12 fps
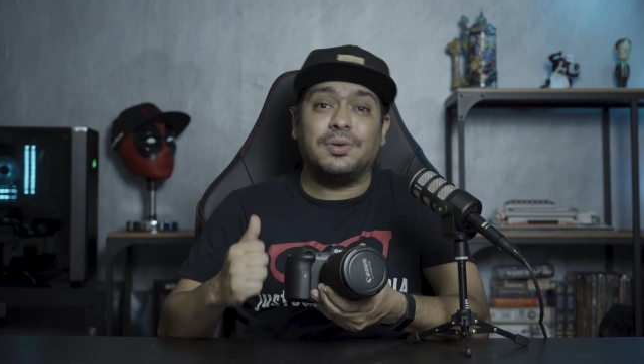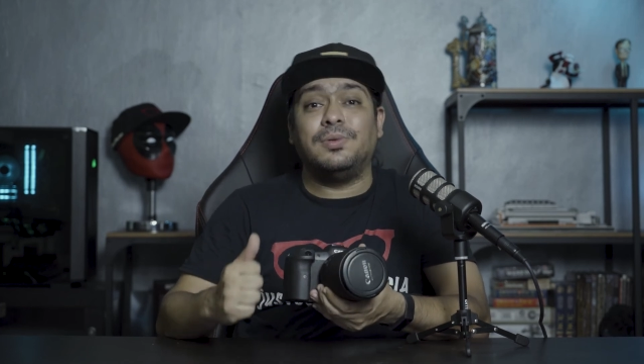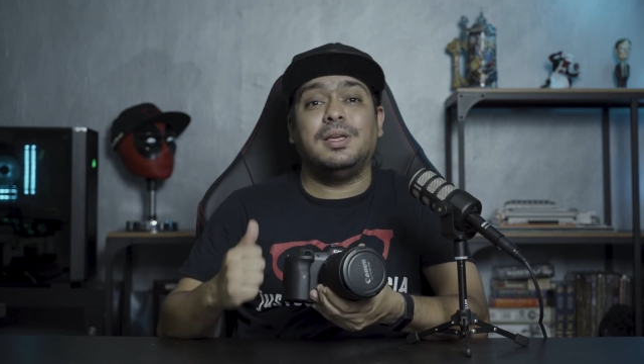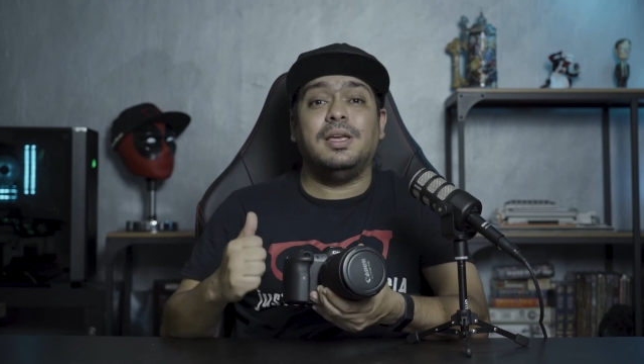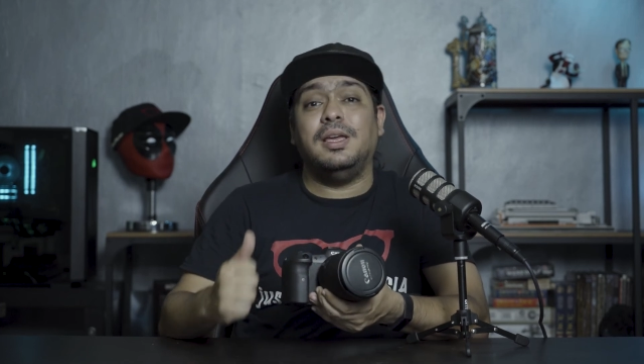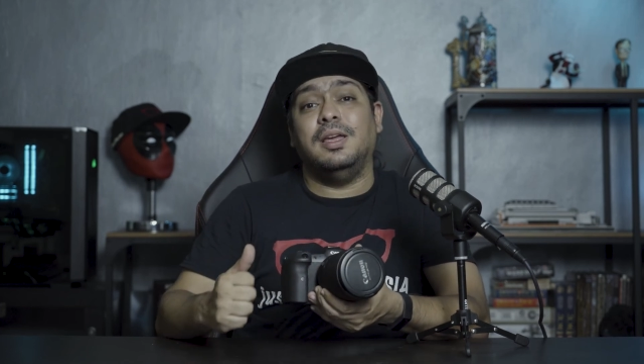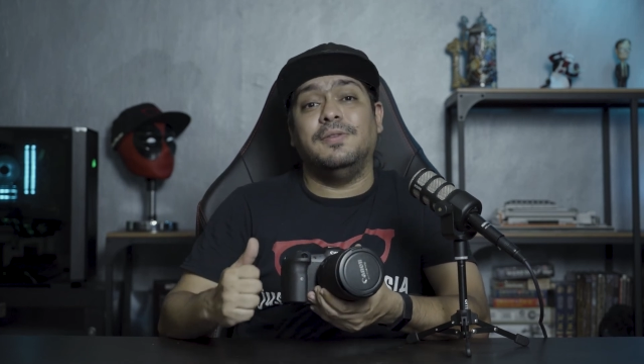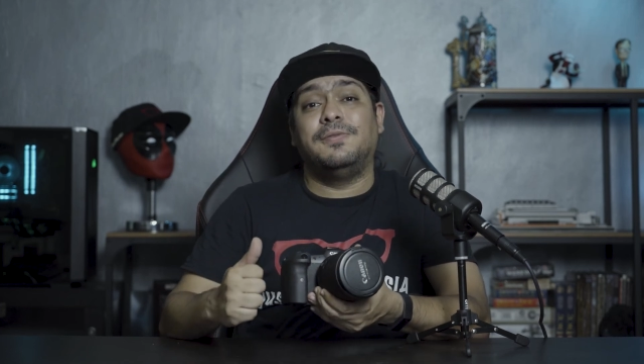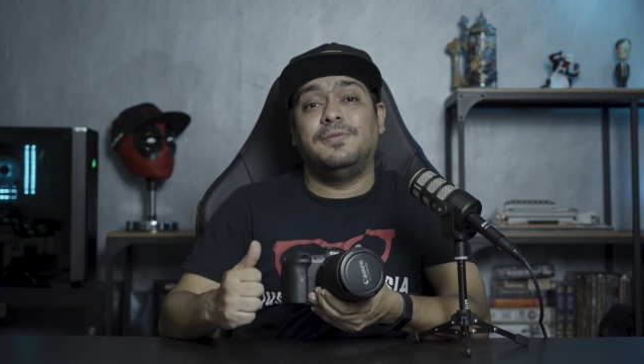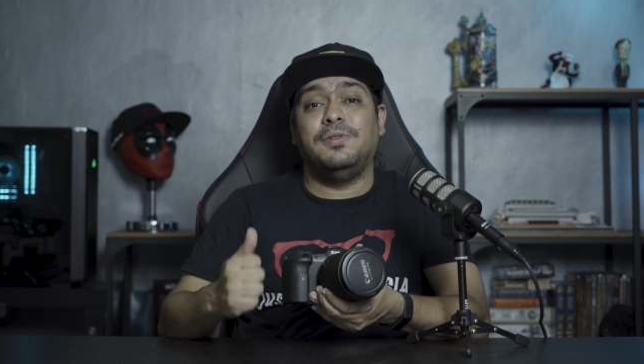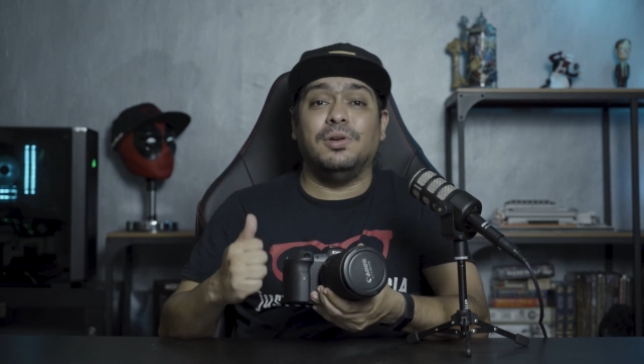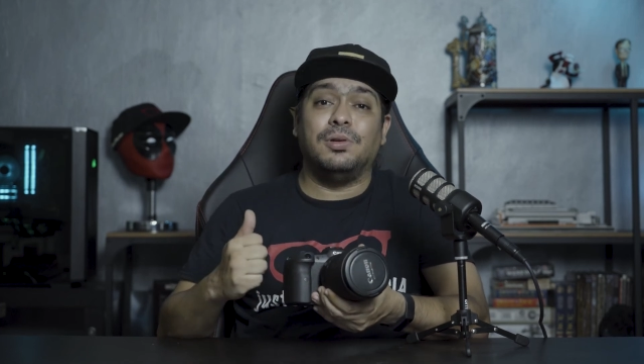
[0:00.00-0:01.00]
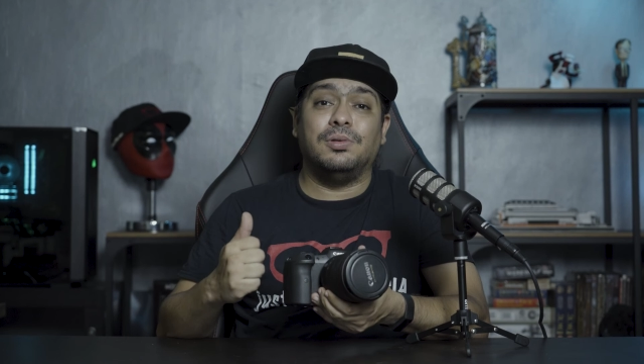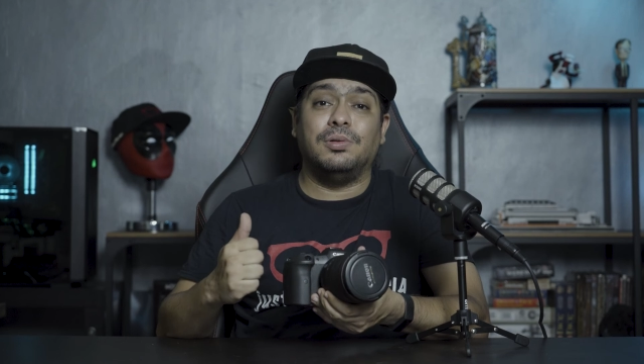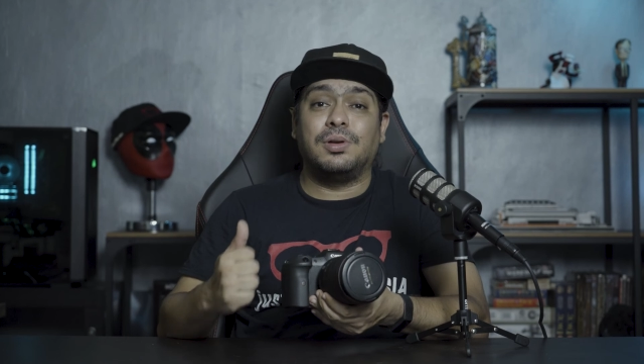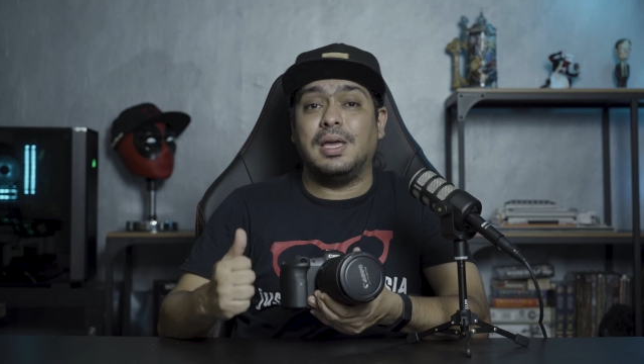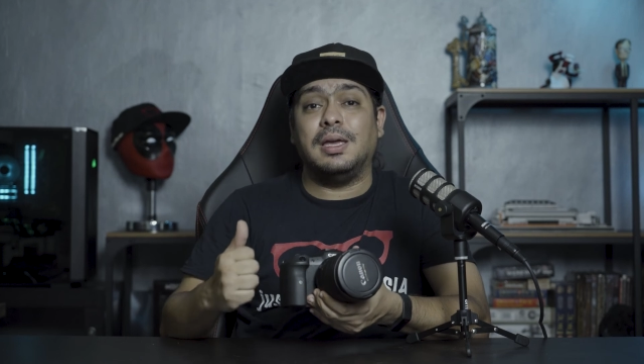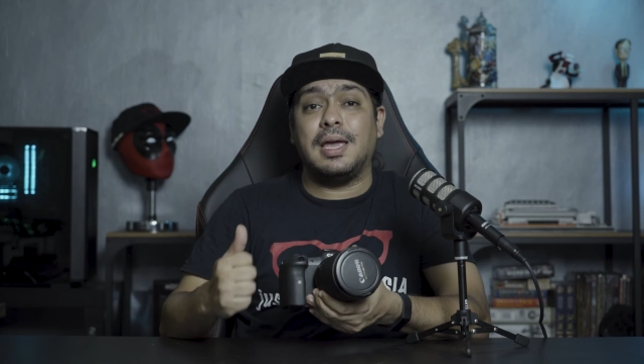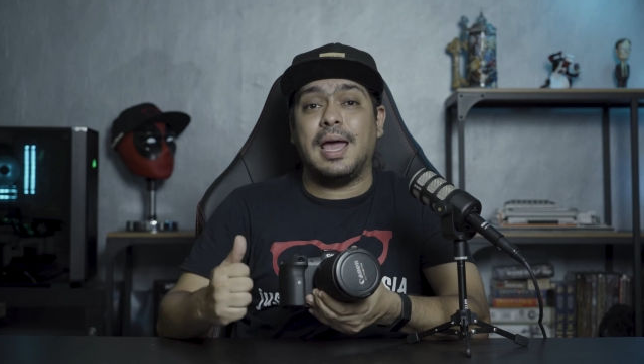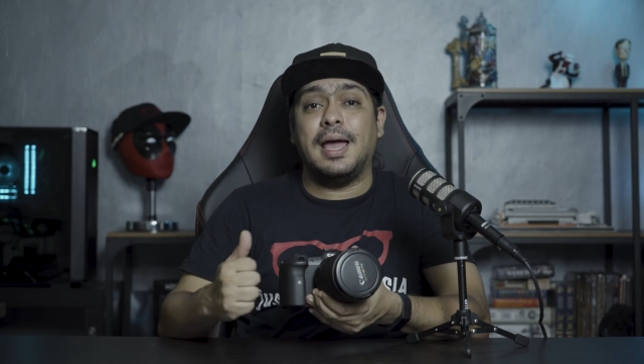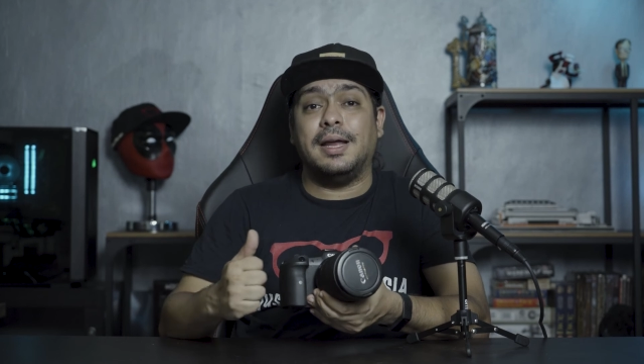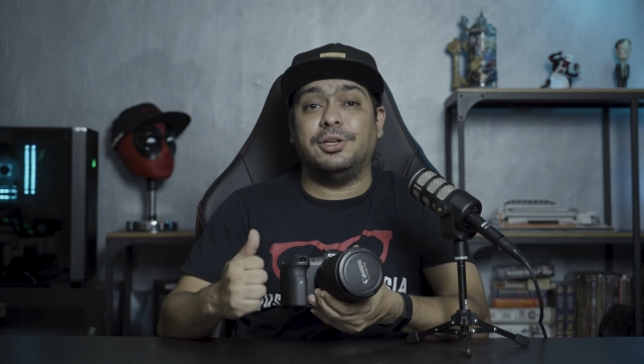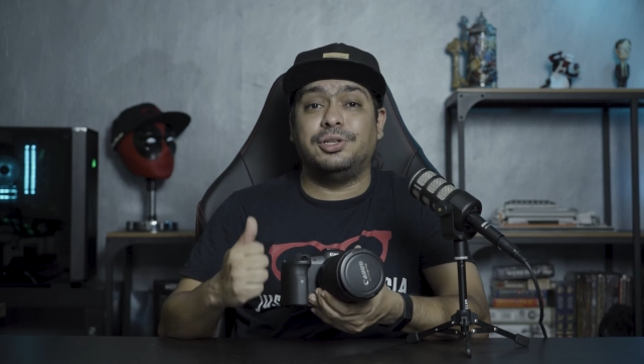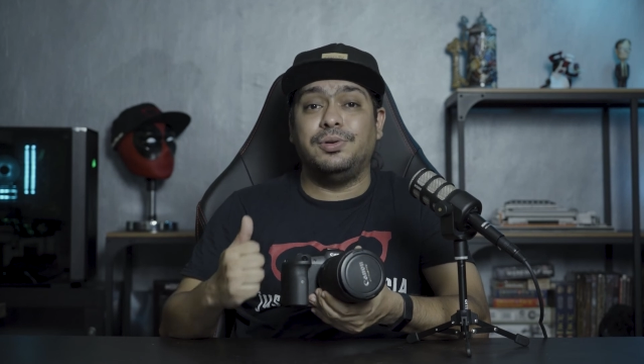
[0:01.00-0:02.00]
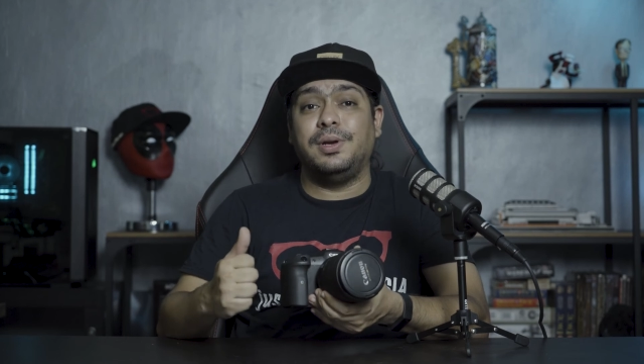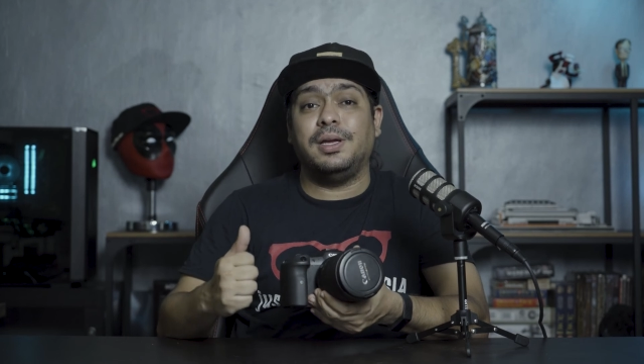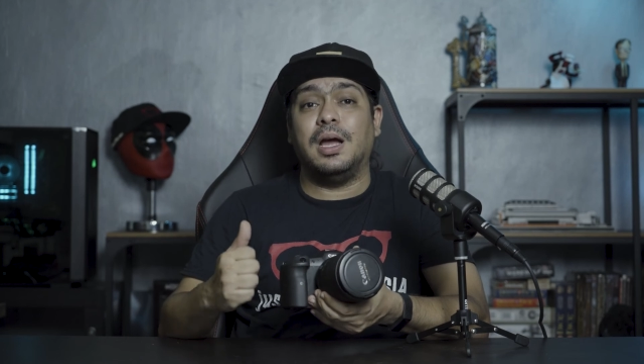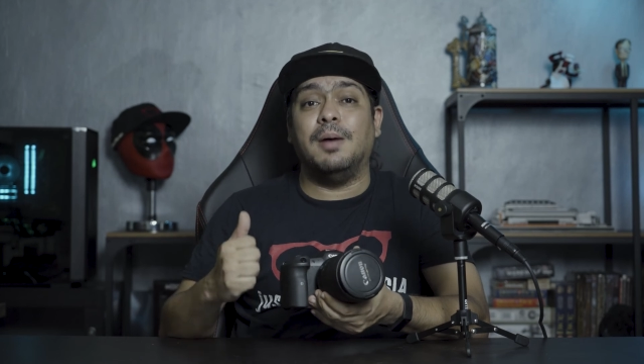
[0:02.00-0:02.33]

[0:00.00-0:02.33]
only if you're looking at shooting